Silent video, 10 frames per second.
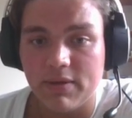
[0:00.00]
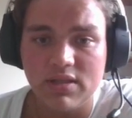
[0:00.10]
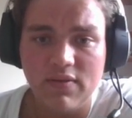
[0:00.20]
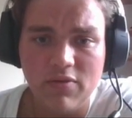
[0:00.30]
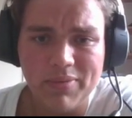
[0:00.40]

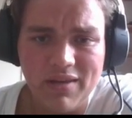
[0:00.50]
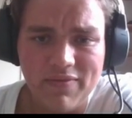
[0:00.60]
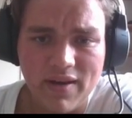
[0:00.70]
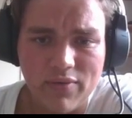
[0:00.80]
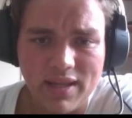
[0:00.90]
Because if you play
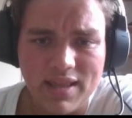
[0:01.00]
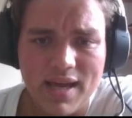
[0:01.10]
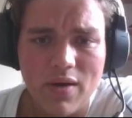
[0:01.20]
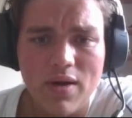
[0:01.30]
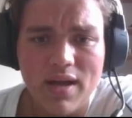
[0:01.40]
e5 right
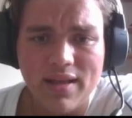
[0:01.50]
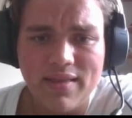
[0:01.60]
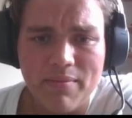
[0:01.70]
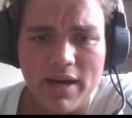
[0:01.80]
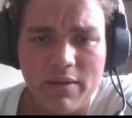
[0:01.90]
now,
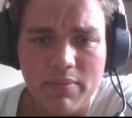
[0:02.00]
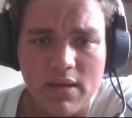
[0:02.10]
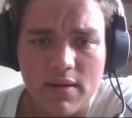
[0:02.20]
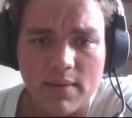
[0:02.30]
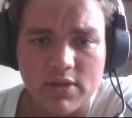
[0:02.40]
there might
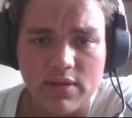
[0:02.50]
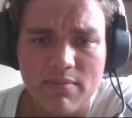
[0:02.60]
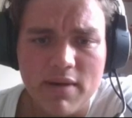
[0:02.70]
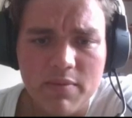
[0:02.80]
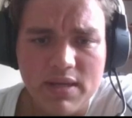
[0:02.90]
be
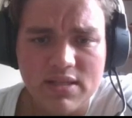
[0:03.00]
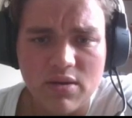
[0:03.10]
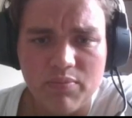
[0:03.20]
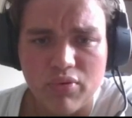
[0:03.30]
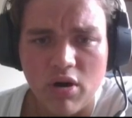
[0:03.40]

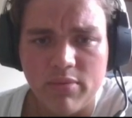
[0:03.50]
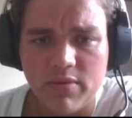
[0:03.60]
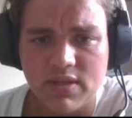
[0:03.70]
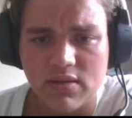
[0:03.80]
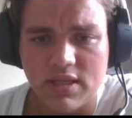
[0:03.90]
some
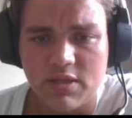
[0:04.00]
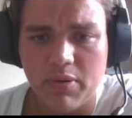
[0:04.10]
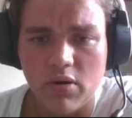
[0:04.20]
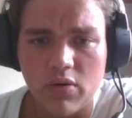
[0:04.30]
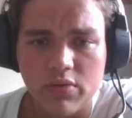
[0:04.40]
problems on this
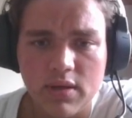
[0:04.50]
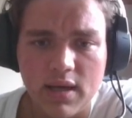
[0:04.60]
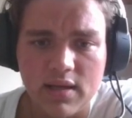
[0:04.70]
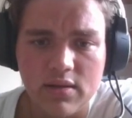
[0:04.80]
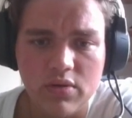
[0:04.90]
pawn,
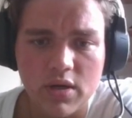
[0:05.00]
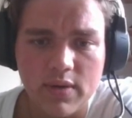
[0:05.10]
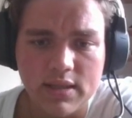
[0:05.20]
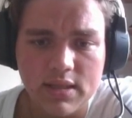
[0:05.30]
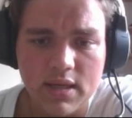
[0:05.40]
and
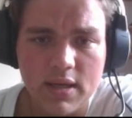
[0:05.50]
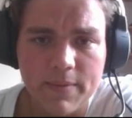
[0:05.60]
and